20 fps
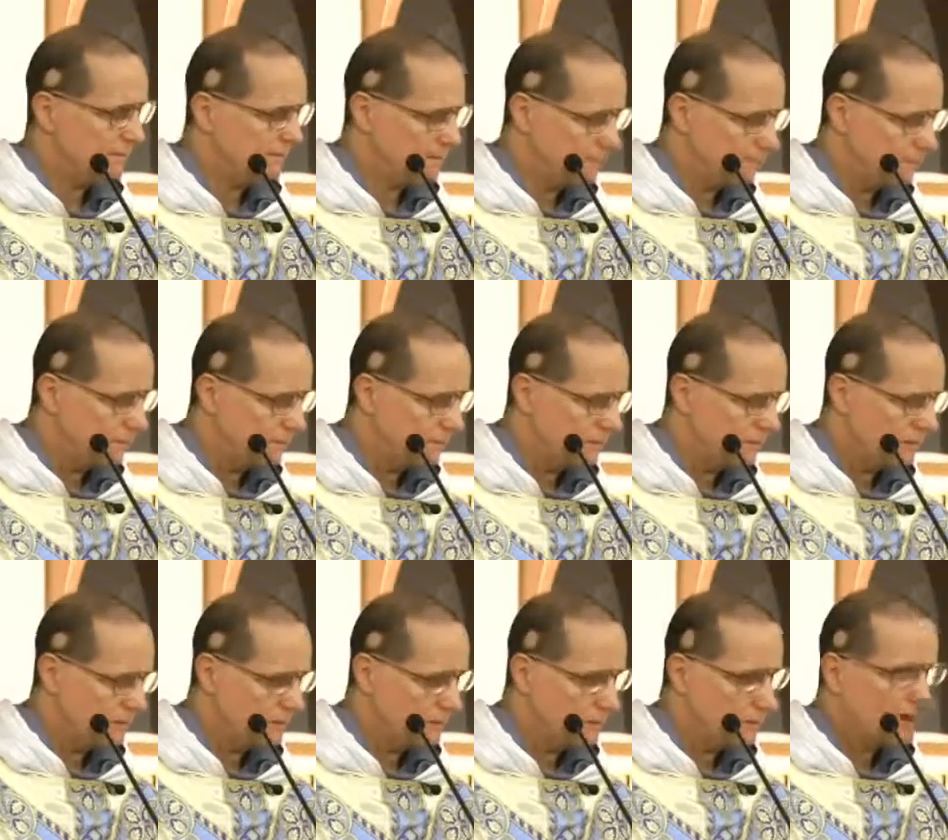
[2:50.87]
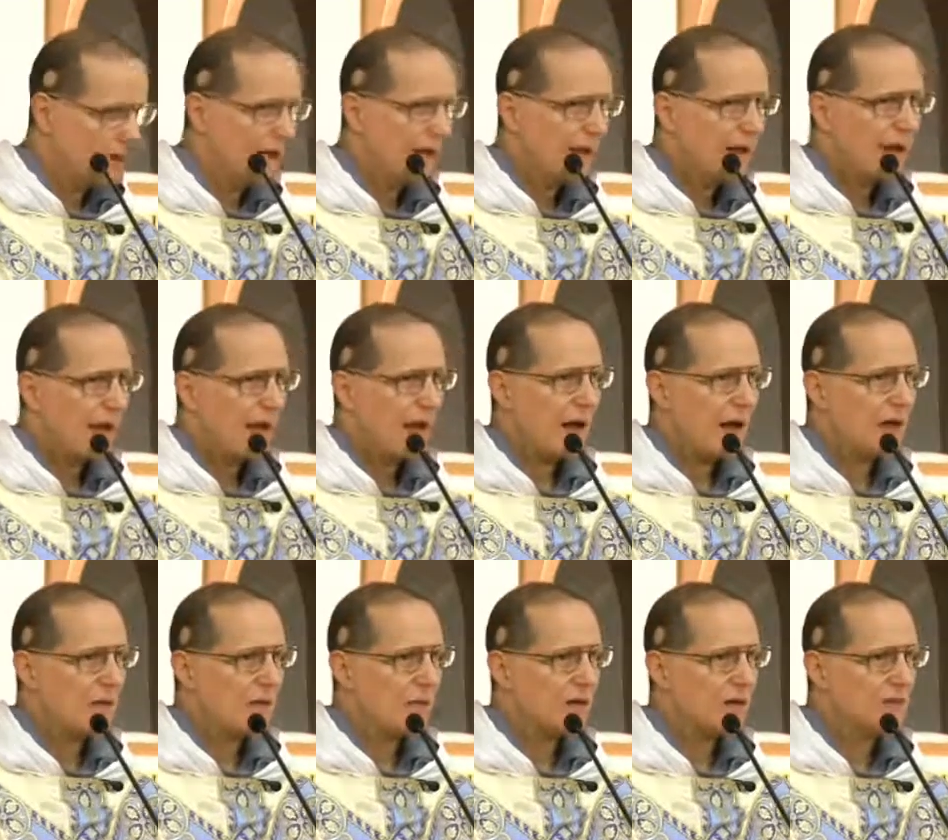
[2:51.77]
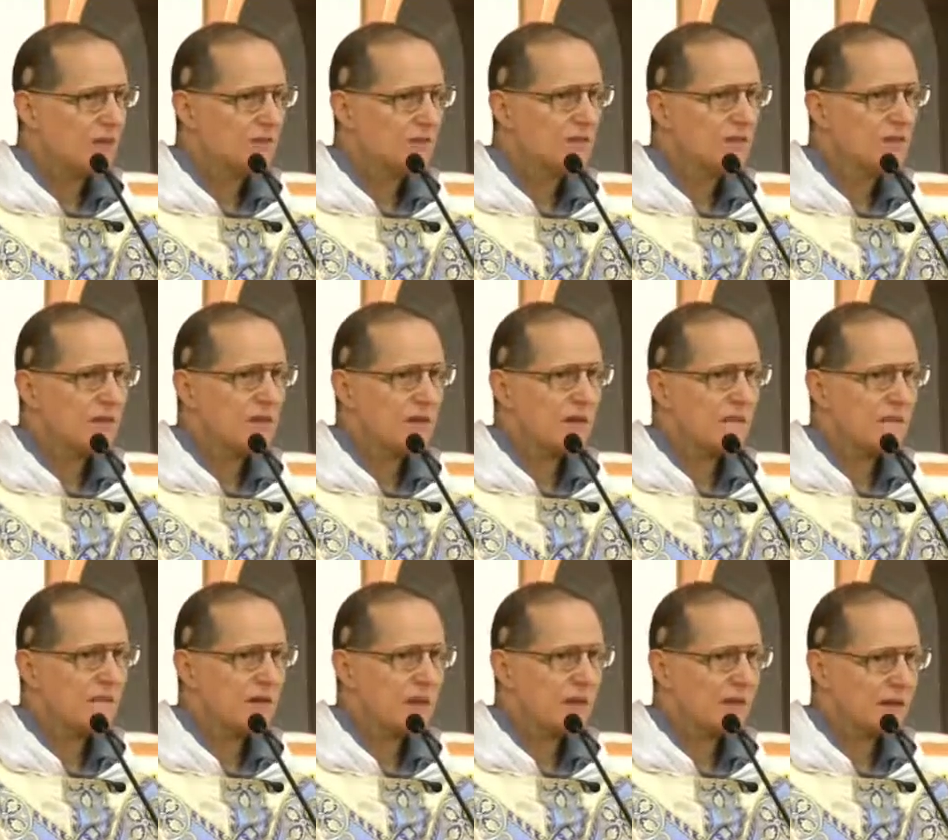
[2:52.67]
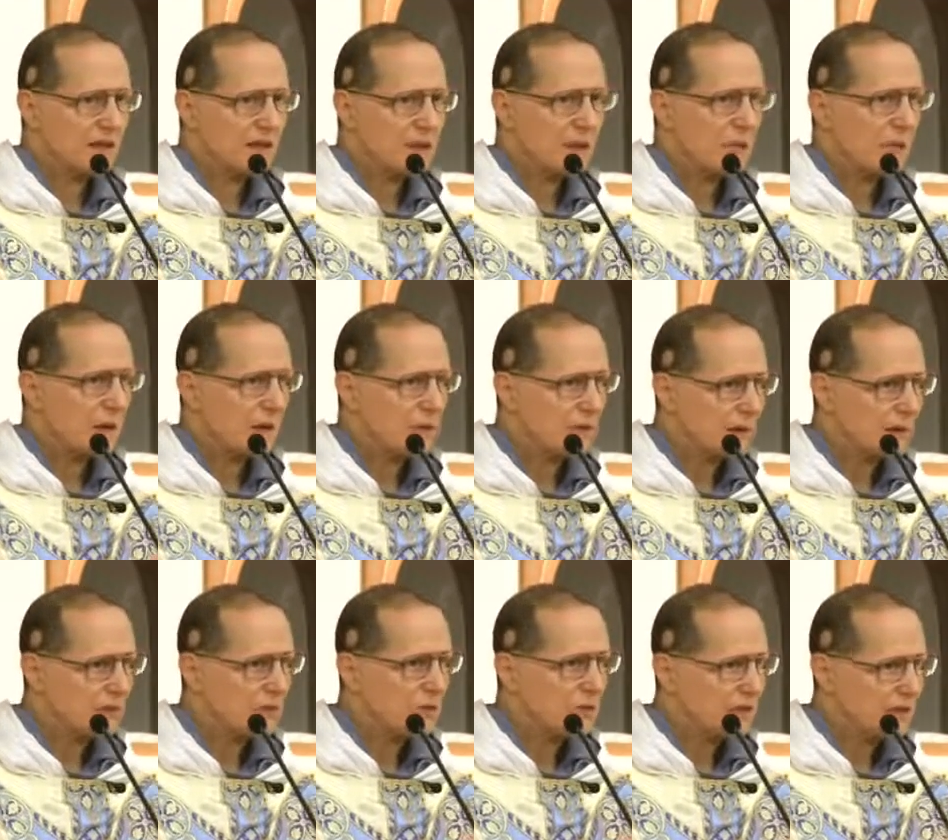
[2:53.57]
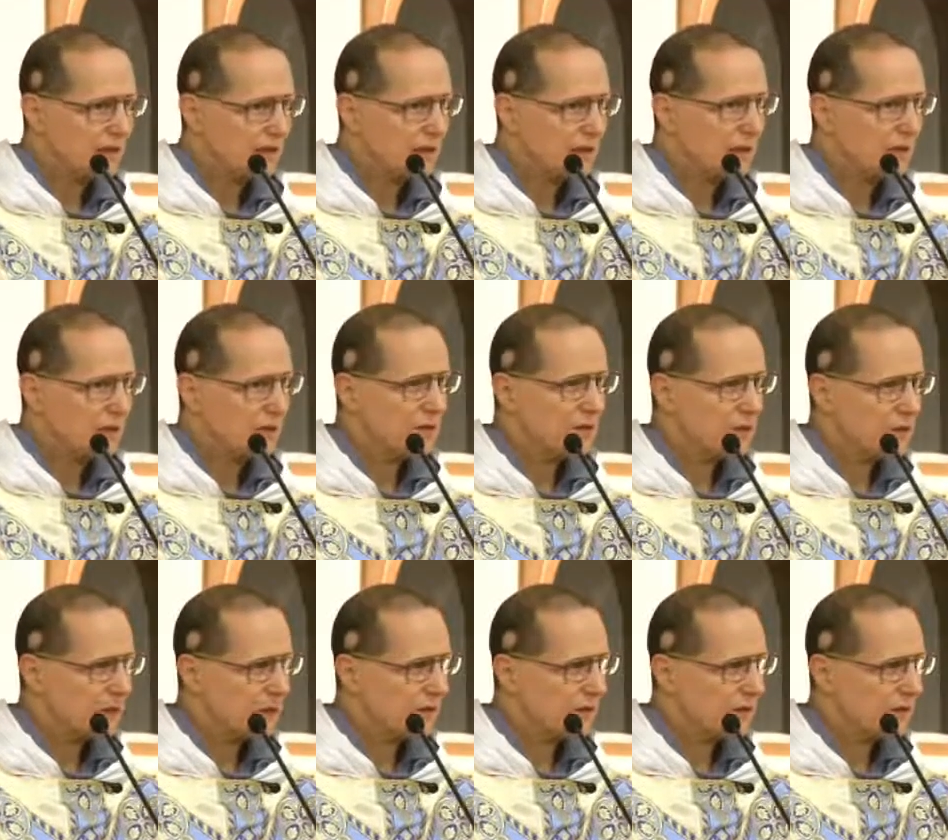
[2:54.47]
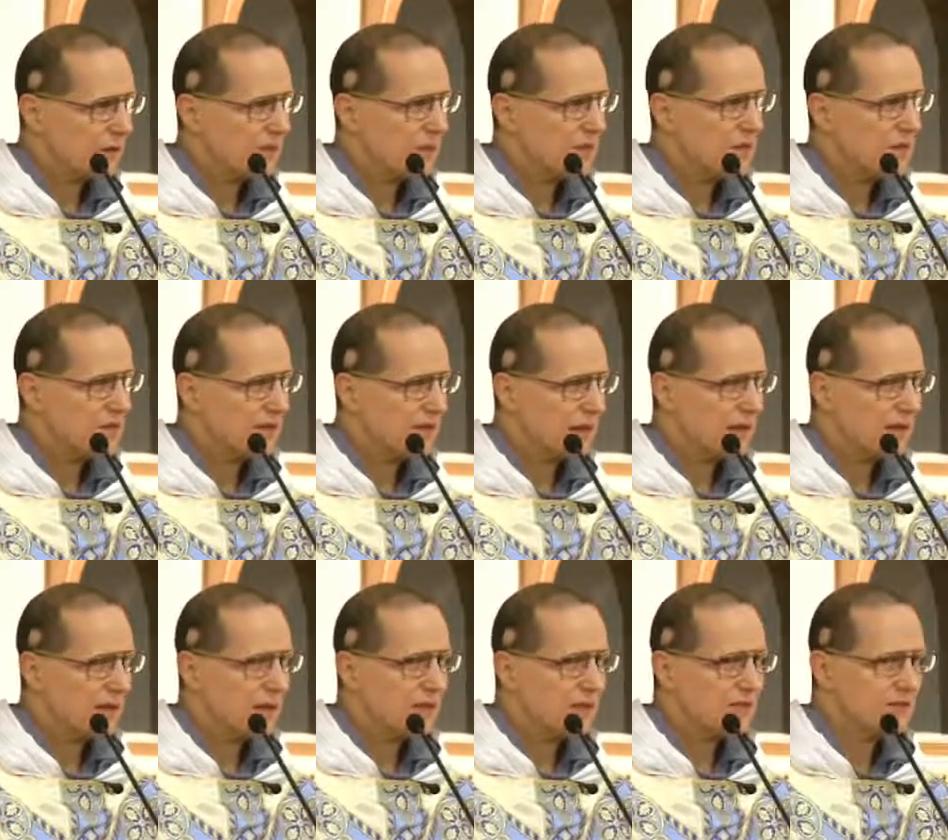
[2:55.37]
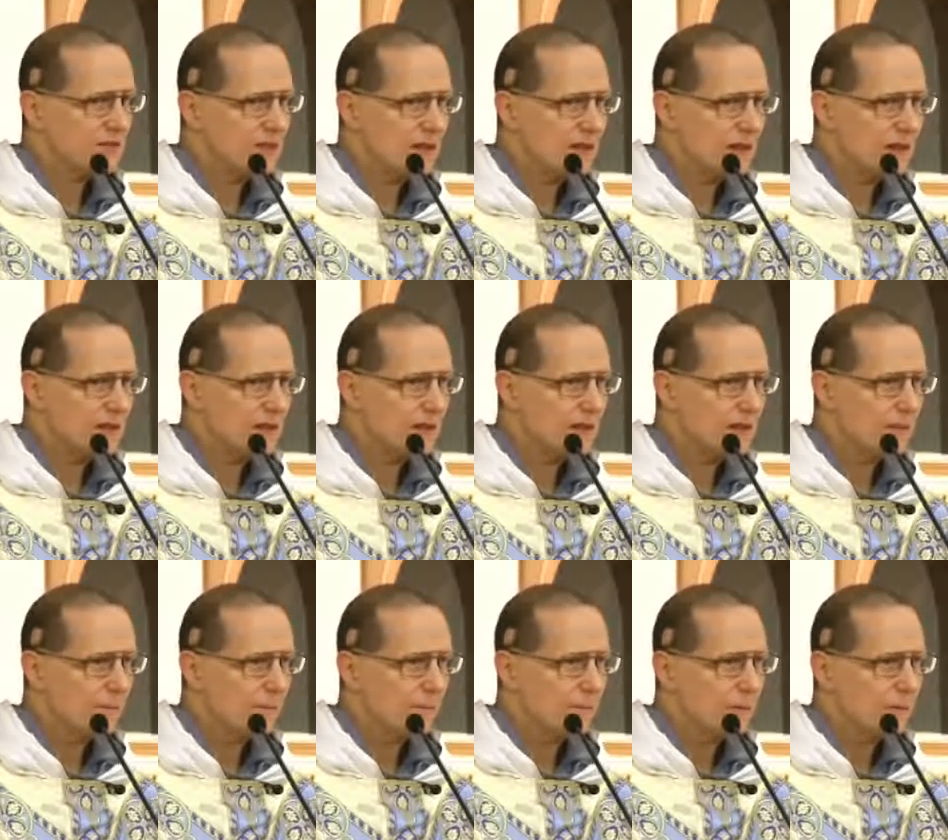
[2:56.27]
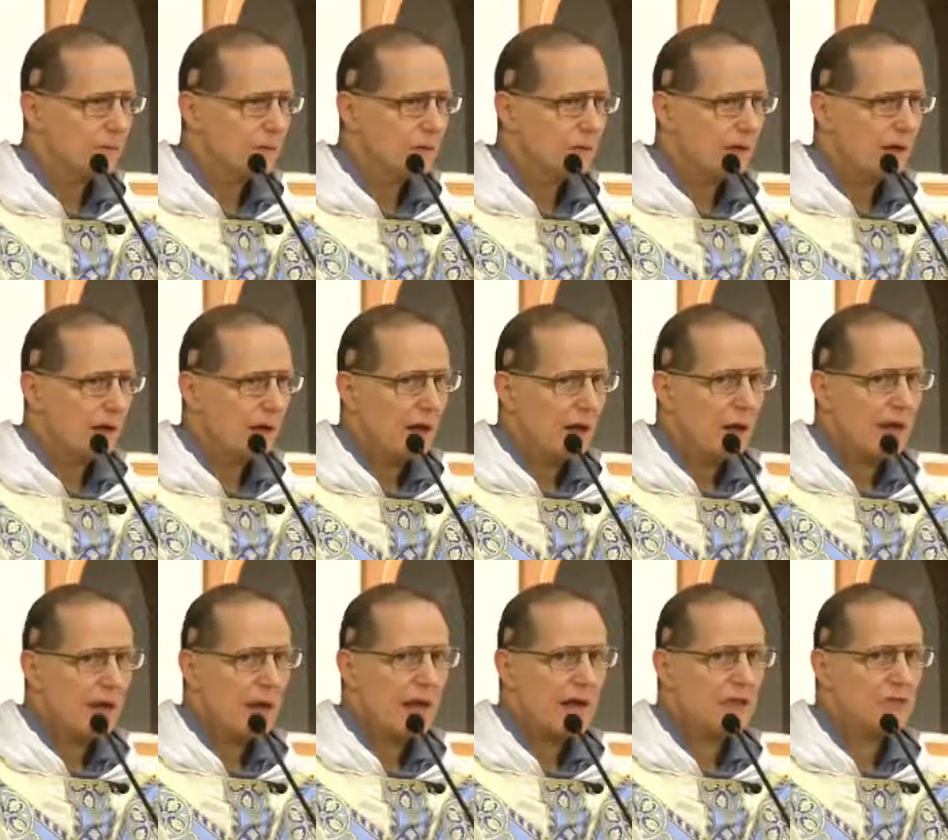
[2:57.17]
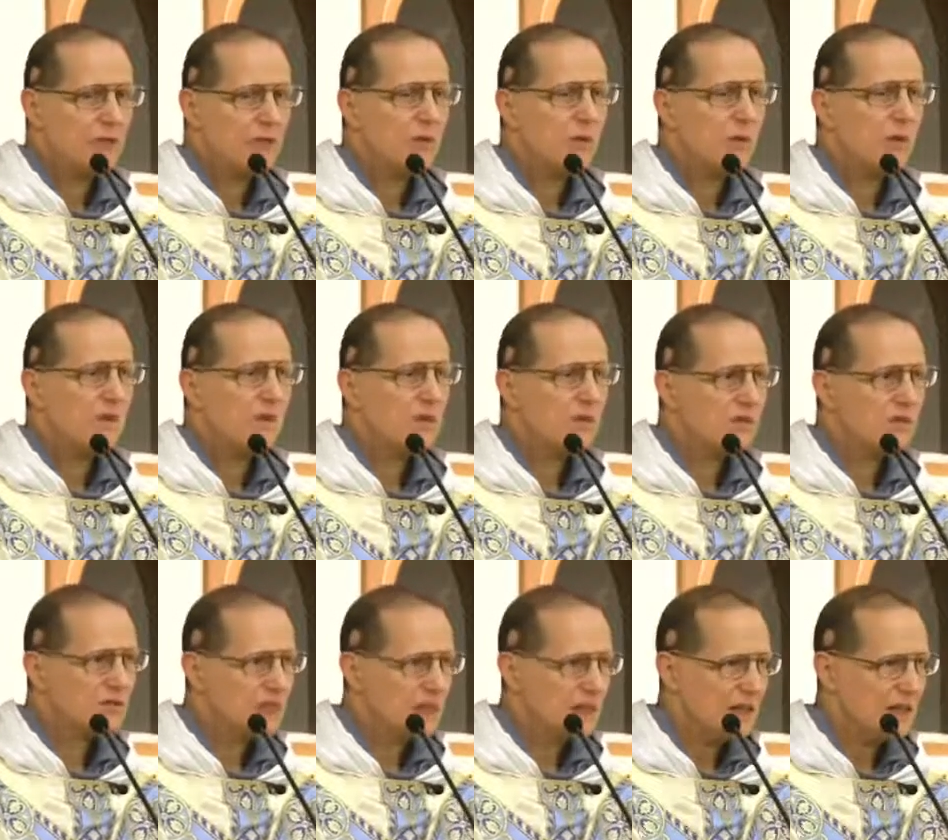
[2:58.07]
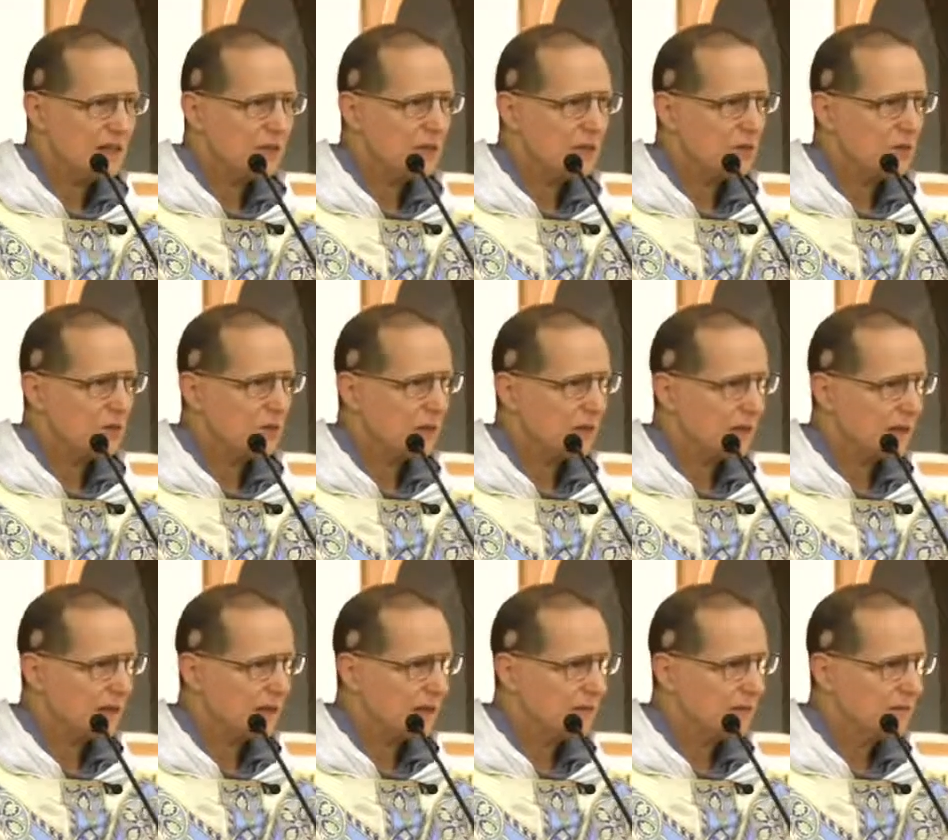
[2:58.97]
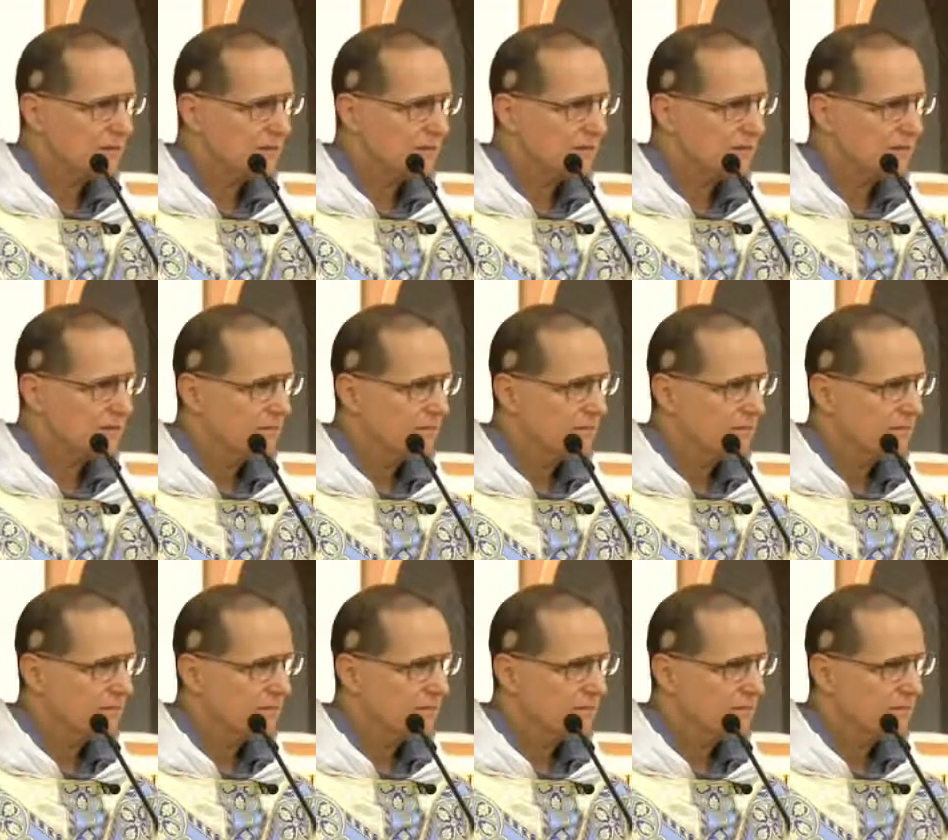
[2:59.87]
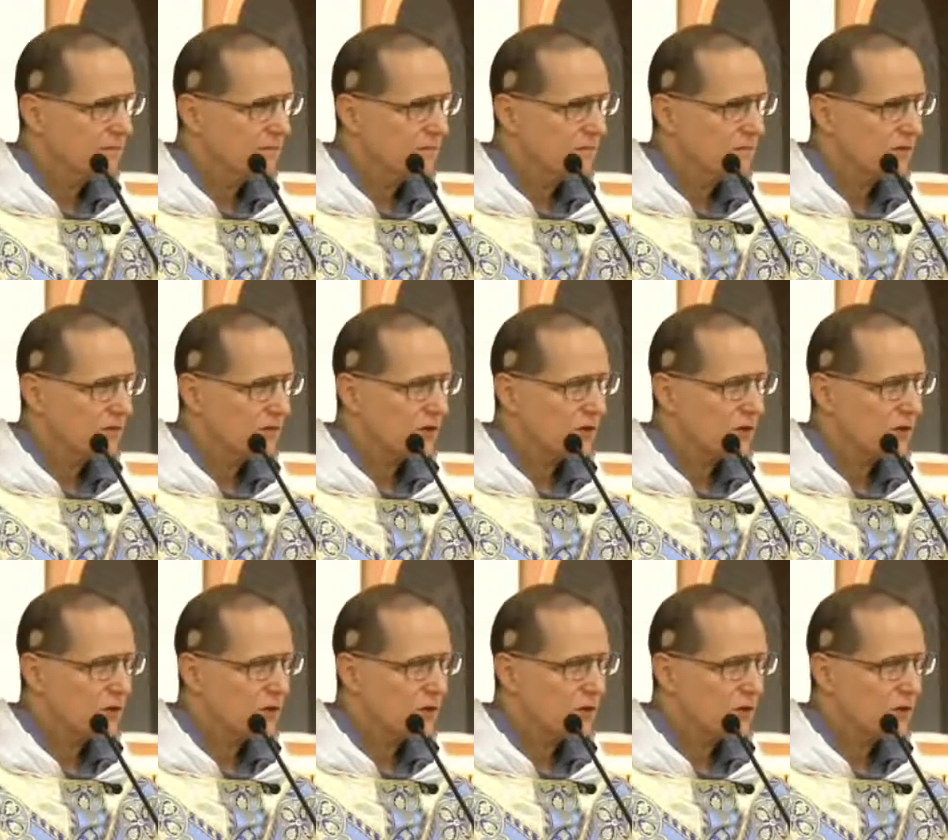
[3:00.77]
and was, in fact, the king would bow down to her. He respected her, and she sat at his side, and she would intercede to the king for